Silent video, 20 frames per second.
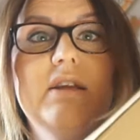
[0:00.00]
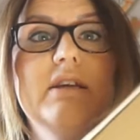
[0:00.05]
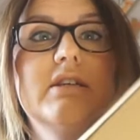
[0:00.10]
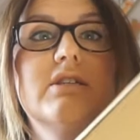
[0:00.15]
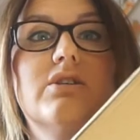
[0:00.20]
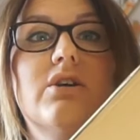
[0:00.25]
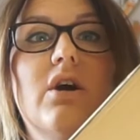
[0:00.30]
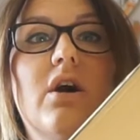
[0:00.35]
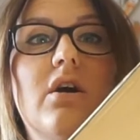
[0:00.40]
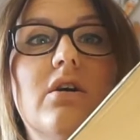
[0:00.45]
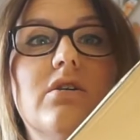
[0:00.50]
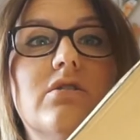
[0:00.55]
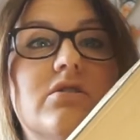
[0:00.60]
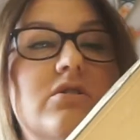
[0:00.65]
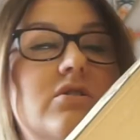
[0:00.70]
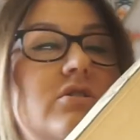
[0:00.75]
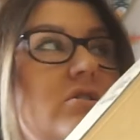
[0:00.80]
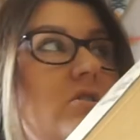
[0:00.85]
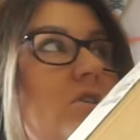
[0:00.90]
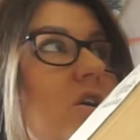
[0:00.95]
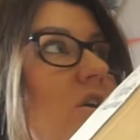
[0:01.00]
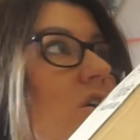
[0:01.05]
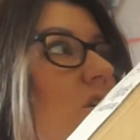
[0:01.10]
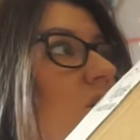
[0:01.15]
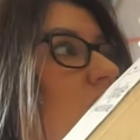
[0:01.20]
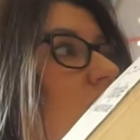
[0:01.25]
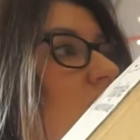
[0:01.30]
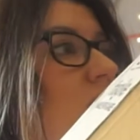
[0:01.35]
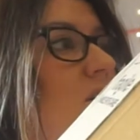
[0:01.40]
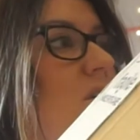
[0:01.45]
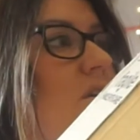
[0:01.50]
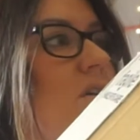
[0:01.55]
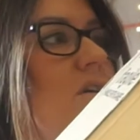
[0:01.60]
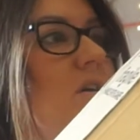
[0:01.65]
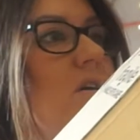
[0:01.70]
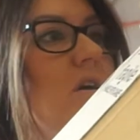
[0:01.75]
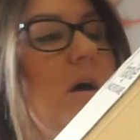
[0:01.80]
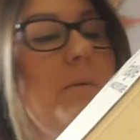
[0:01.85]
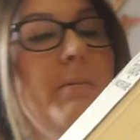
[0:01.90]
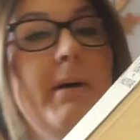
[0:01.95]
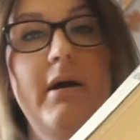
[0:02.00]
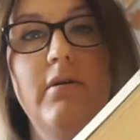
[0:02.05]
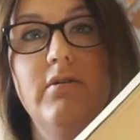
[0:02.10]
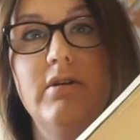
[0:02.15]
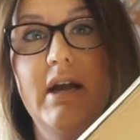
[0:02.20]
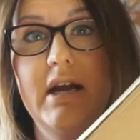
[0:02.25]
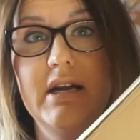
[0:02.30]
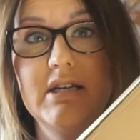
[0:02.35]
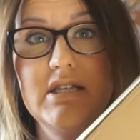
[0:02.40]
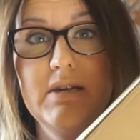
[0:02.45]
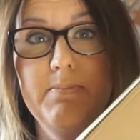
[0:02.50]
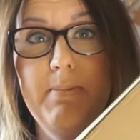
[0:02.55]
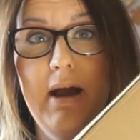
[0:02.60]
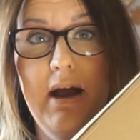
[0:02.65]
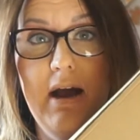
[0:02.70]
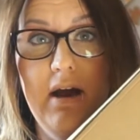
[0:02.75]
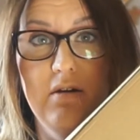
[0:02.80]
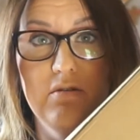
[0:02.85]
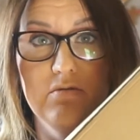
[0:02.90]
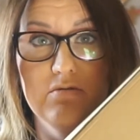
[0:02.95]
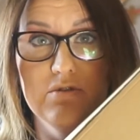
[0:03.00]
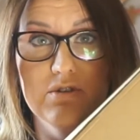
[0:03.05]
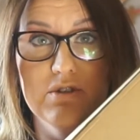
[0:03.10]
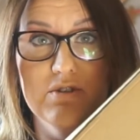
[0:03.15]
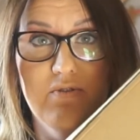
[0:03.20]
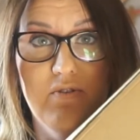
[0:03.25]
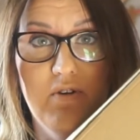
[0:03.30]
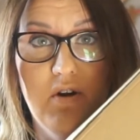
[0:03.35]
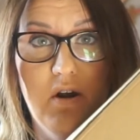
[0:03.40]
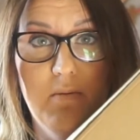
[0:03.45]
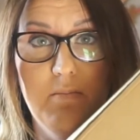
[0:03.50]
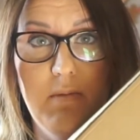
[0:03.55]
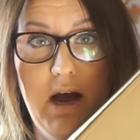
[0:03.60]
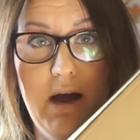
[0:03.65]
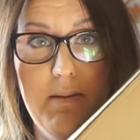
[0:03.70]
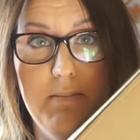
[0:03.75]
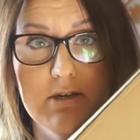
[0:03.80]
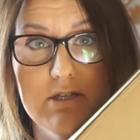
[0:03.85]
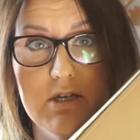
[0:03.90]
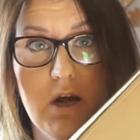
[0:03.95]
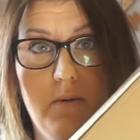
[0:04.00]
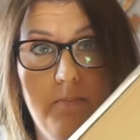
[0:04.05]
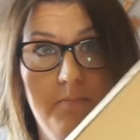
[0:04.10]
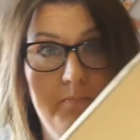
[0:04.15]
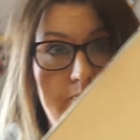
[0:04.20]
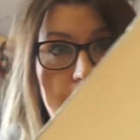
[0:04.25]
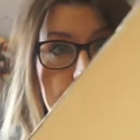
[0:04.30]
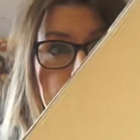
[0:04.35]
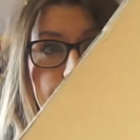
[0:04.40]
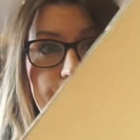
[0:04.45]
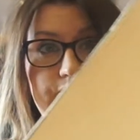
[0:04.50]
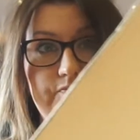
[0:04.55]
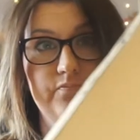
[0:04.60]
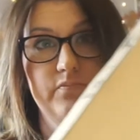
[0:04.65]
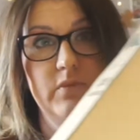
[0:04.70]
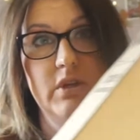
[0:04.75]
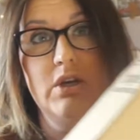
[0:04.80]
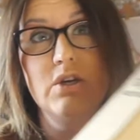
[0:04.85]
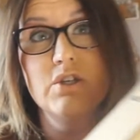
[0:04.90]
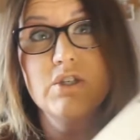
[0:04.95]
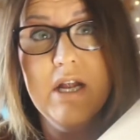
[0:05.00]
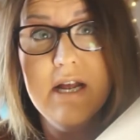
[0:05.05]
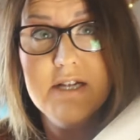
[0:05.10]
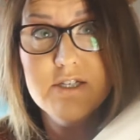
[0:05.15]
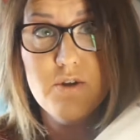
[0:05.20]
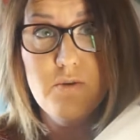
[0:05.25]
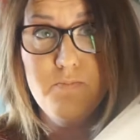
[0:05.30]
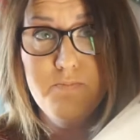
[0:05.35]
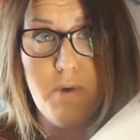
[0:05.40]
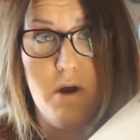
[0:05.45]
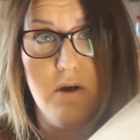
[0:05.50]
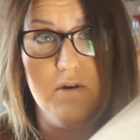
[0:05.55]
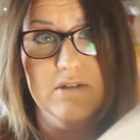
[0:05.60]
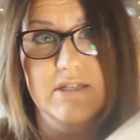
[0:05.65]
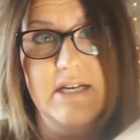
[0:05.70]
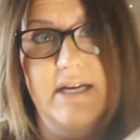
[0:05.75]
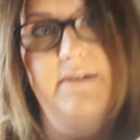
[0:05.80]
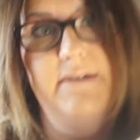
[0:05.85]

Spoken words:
This cost about £90 from Amazon, so let's unbox